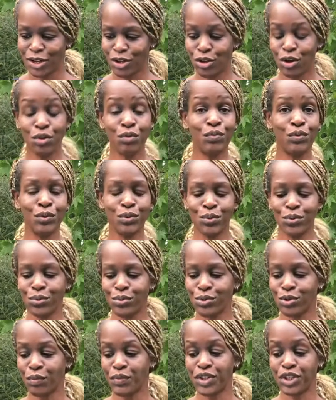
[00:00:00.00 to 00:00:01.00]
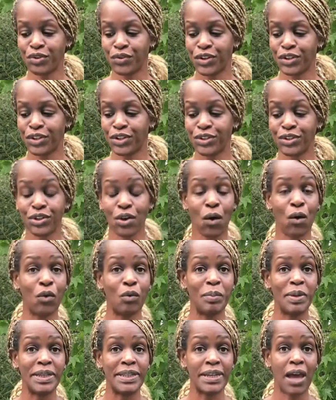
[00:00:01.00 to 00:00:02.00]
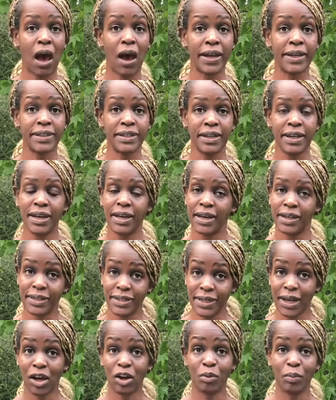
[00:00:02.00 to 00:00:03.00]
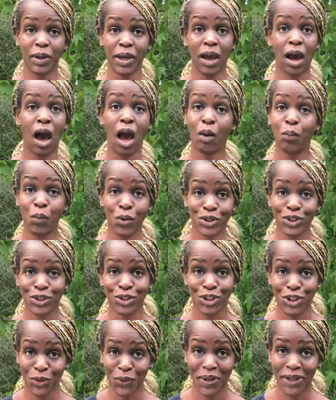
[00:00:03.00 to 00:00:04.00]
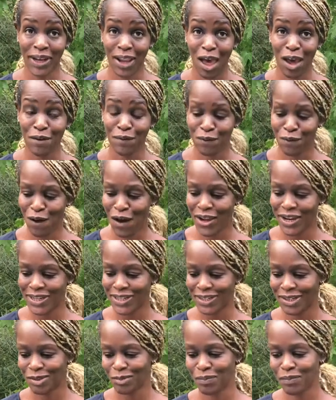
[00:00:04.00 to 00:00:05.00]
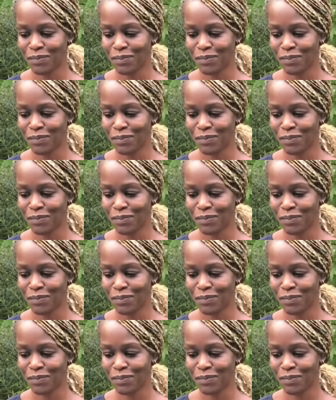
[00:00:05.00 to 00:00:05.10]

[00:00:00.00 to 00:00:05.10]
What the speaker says: No rules or restrictions to hold me tight and tell me I wasn't doing life right.